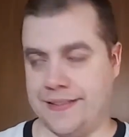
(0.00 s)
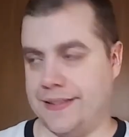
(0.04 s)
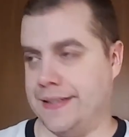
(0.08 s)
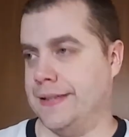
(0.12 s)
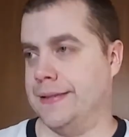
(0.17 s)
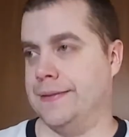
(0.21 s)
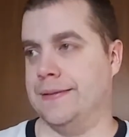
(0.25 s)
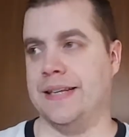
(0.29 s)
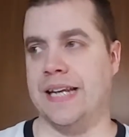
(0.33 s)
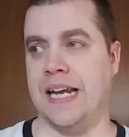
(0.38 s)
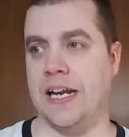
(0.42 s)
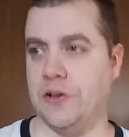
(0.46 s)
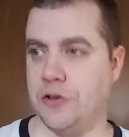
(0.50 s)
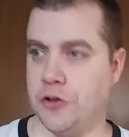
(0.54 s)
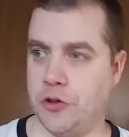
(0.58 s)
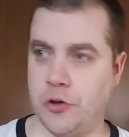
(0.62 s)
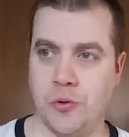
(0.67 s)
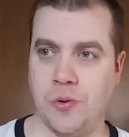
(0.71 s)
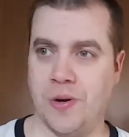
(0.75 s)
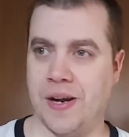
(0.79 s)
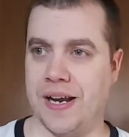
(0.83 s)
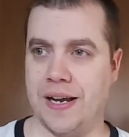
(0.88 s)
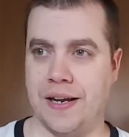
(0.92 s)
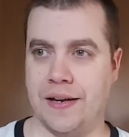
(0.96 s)
And then
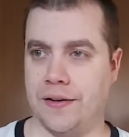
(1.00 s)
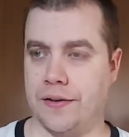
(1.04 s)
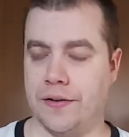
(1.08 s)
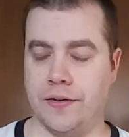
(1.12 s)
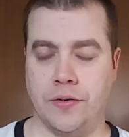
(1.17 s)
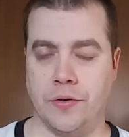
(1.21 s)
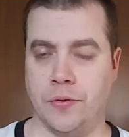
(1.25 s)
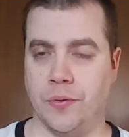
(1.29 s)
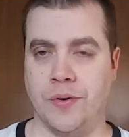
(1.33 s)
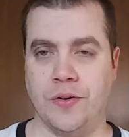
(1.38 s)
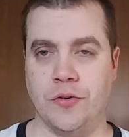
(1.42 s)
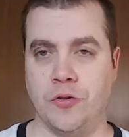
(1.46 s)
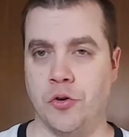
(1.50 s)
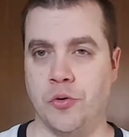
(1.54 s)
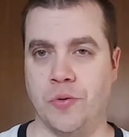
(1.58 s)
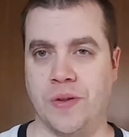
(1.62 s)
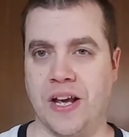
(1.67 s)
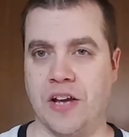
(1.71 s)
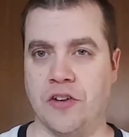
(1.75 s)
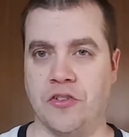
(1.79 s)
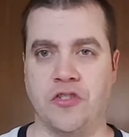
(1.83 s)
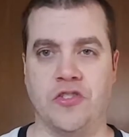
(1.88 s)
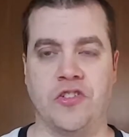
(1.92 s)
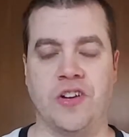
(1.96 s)
you know, in
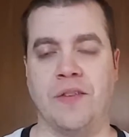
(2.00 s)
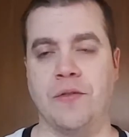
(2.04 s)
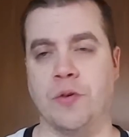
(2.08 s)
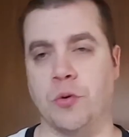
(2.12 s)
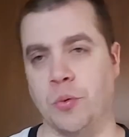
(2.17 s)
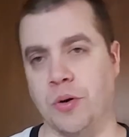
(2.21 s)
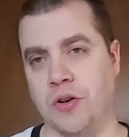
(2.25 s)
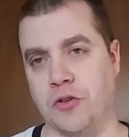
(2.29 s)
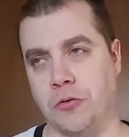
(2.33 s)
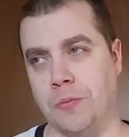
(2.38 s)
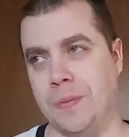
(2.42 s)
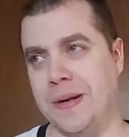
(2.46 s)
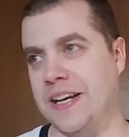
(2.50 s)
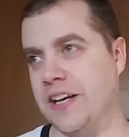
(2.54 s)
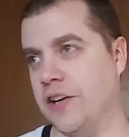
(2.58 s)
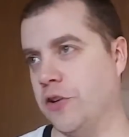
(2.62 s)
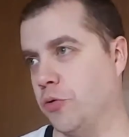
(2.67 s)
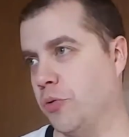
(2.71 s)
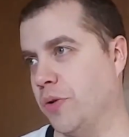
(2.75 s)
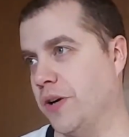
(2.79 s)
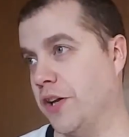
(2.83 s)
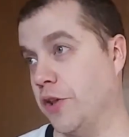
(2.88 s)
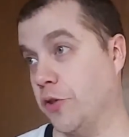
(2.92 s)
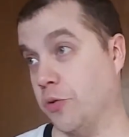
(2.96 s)
2007, WrestleMania
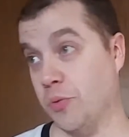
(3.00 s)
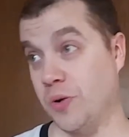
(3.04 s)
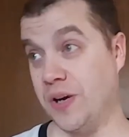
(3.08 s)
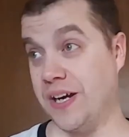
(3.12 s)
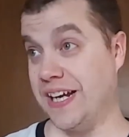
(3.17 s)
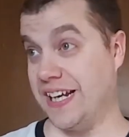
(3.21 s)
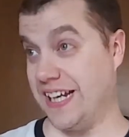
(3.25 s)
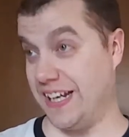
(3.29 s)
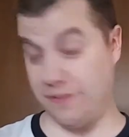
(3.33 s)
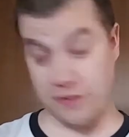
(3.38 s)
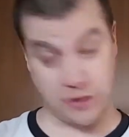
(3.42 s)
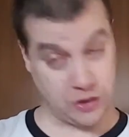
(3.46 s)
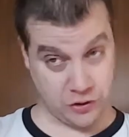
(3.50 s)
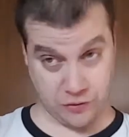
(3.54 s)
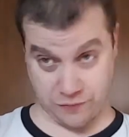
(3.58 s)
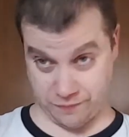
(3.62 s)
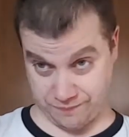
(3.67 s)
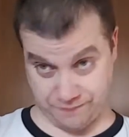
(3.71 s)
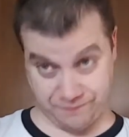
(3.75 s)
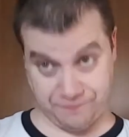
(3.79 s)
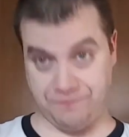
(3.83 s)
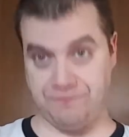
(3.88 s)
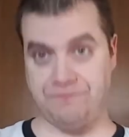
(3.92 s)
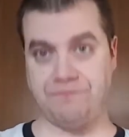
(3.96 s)
23, and even
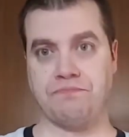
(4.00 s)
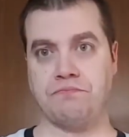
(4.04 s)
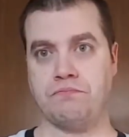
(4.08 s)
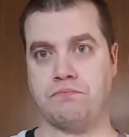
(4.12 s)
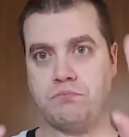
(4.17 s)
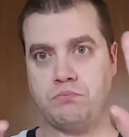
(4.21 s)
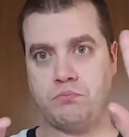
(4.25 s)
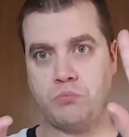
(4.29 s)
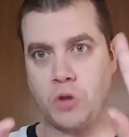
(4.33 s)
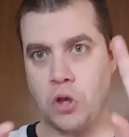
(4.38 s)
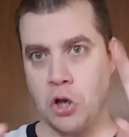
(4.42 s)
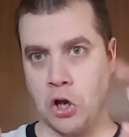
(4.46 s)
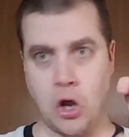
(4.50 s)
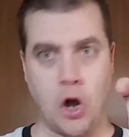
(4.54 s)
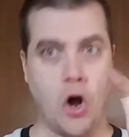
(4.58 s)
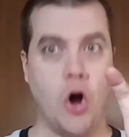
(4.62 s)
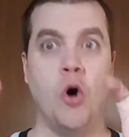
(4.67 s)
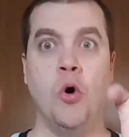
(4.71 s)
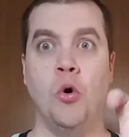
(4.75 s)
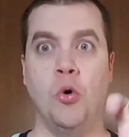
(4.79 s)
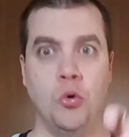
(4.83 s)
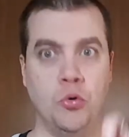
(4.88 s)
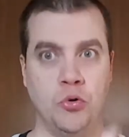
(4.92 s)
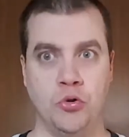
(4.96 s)

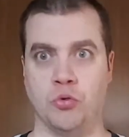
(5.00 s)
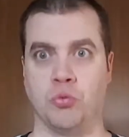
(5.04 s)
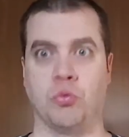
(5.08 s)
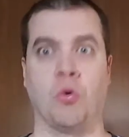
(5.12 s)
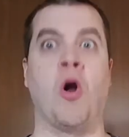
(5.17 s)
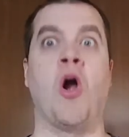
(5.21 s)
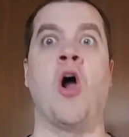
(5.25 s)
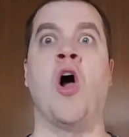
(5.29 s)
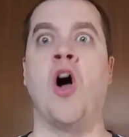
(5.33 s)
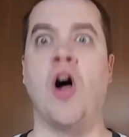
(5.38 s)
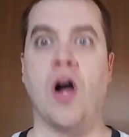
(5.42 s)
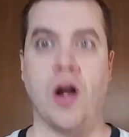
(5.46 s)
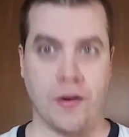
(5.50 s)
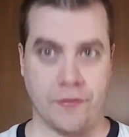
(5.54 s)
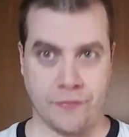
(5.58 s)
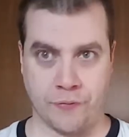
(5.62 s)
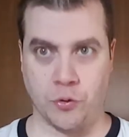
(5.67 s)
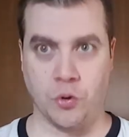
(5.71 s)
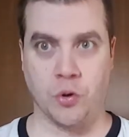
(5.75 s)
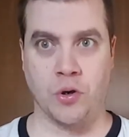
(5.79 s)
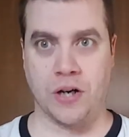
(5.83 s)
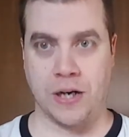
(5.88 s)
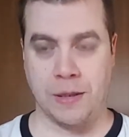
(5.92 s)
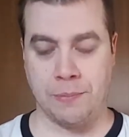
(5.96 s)
owned Raw
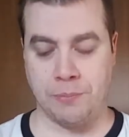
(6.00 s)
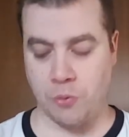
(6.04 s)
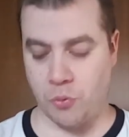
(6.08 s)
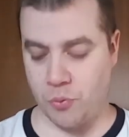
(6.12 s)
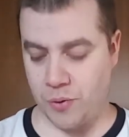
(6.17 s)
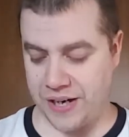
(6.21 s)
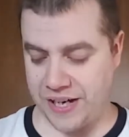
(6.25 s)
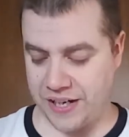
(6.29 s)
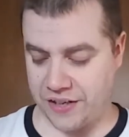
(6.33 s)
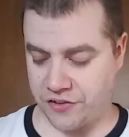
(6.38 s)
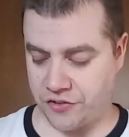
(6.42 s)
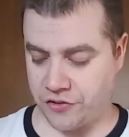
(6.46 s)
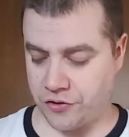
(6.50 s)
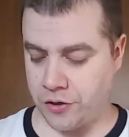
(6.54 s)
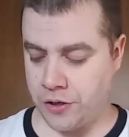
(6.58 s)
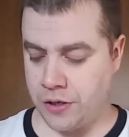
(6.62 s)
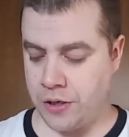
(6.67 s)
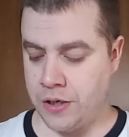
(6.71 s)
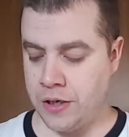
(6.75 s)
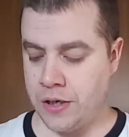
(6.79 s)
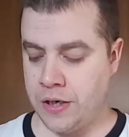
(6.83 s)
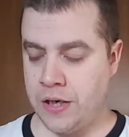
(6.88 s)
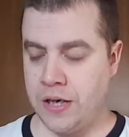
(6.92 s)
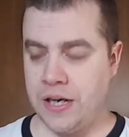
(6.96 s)
for a couple weeks.
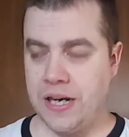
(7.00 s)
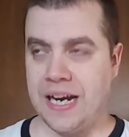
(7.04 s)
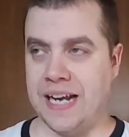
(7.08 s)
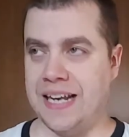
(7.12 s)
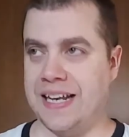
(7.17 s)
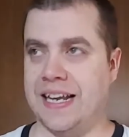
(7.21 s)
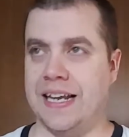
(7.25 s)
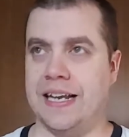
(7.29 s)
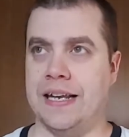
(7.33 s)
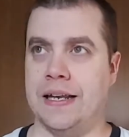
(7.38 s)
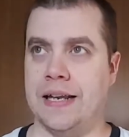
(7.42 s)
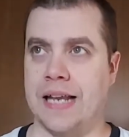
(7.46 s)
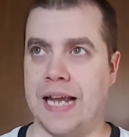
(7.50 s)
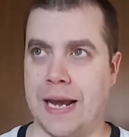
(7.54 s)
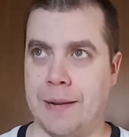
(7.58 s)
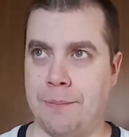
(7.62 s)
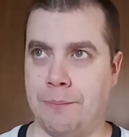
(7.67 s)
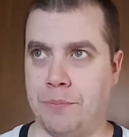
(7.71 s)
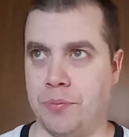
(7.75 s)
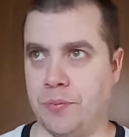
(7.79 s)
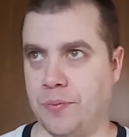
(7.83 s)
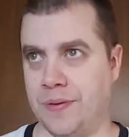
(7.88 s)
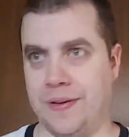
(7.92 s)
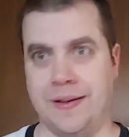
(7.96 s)
And
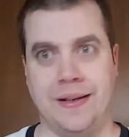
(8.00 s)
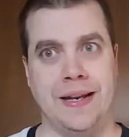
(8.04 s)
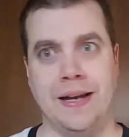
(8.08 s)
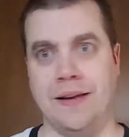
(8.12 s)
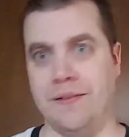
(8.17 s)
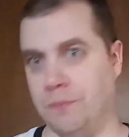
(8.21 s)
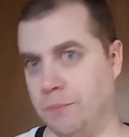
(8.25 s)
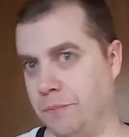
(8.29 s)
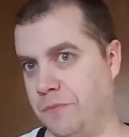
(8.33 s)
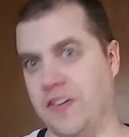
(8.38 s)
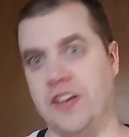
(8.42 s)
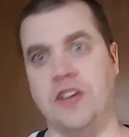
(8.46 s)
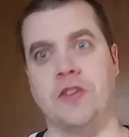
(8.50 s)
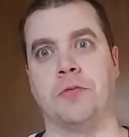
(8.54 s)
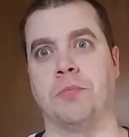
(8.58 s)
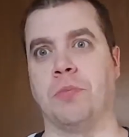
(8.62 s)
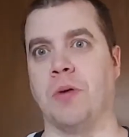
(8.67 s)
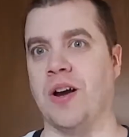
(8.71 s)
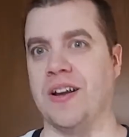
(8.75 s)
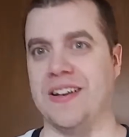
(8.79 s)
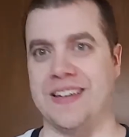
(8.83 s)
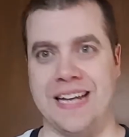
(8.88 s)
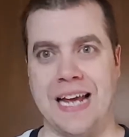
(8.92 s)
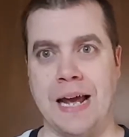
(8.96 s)
then Vince
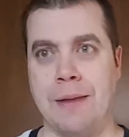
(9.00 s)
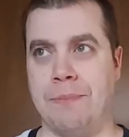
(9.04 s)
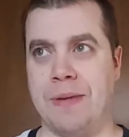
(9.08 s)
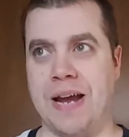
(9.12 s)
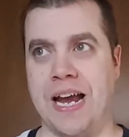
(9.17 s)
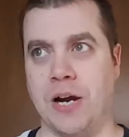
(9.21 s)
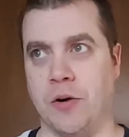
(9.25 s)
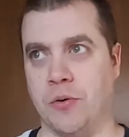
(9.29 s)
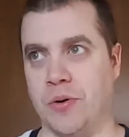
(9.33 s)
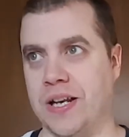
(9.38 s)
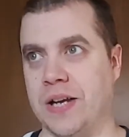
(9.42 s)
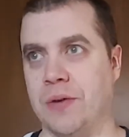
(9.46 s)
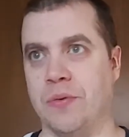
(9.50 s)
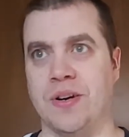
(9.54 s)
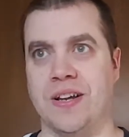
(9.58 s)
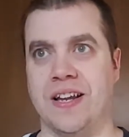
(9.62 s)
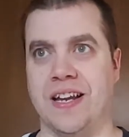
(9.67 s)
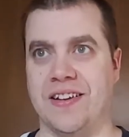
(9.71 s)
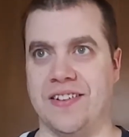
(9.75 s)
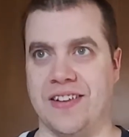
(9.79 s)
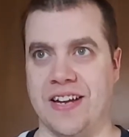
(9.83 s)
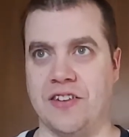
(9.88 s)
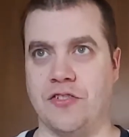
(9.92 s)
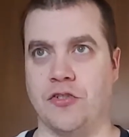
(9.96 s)
brought that back when they
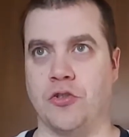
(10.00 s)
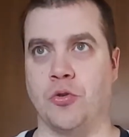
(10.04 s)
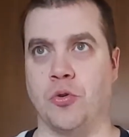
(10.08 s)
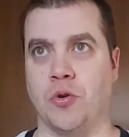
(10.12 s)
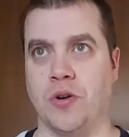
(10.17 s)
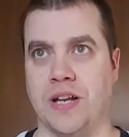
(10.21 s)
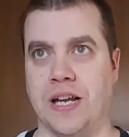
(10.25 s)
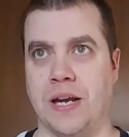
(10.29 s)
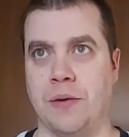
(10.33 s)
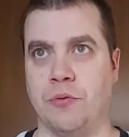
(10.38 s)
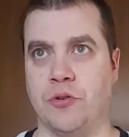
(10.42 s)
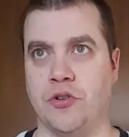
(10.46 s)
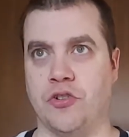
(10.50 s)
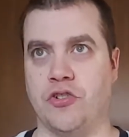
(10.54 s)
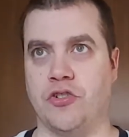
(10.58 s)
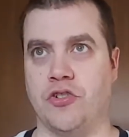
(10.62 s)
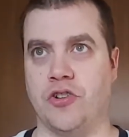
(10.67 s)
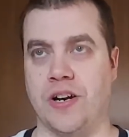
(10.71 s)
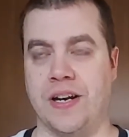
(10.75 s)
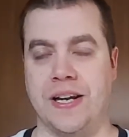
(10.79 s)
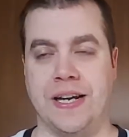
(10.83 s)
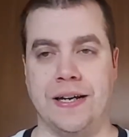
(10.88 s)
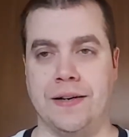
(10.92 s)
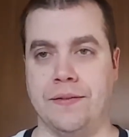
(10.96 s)
realized that storyline was
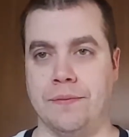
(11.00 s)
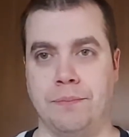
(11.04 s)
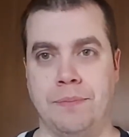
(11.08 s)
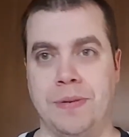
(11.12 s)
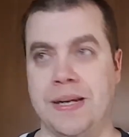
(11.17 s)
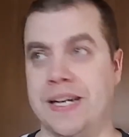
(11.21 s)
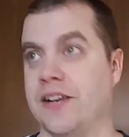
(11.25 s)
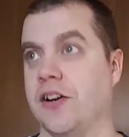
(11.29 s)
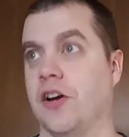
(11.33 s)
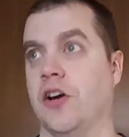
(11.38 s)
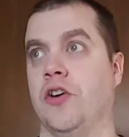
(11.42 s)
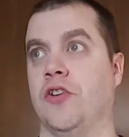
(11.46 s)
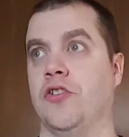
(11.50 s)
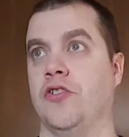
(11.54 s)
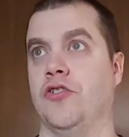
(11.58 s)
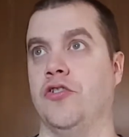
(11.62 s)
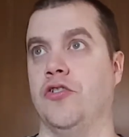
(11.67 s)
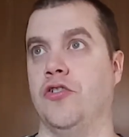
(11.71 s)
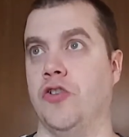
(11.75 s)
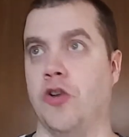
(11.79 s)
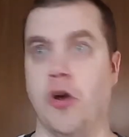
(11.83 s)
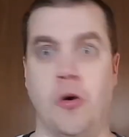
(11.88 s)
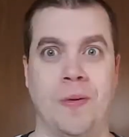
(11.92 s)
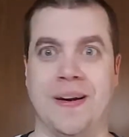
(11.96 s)
shitting because
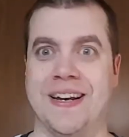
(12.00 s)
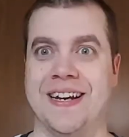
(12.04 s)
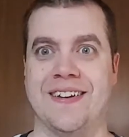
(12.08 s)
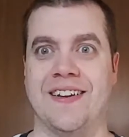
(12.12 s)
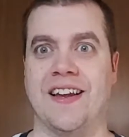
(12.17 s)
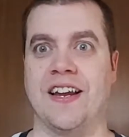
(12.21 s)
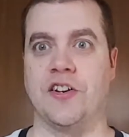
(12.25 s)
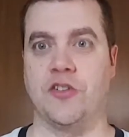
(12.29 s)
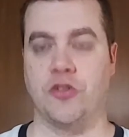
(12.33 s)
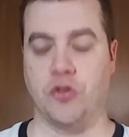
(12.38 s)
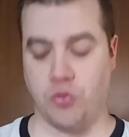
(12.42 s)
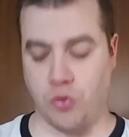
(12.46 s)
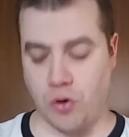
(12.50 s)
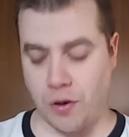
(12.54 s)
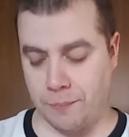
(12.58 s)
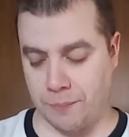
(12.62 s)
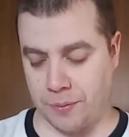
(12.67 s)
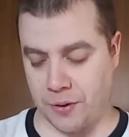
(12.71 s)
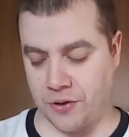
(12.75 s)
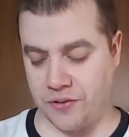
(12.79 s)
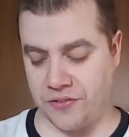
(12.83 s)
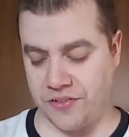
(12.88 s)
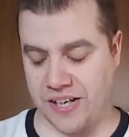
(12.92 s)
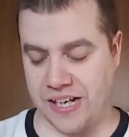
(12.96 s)
nobody liked Trump
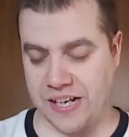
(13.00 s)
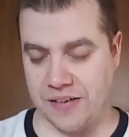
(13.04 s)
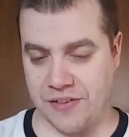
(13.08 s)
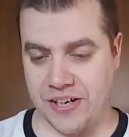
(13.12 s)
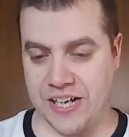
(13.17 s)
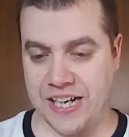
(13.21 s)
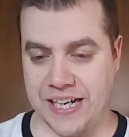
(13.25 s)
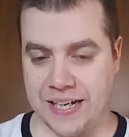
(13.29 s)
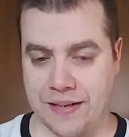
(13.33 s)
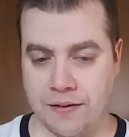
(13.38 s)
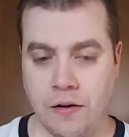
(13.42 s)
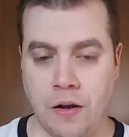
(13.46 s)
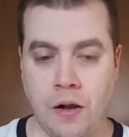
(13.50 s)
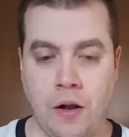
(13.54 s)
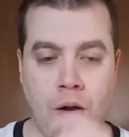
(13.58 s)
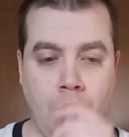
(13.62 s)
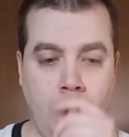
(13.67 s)
on TV.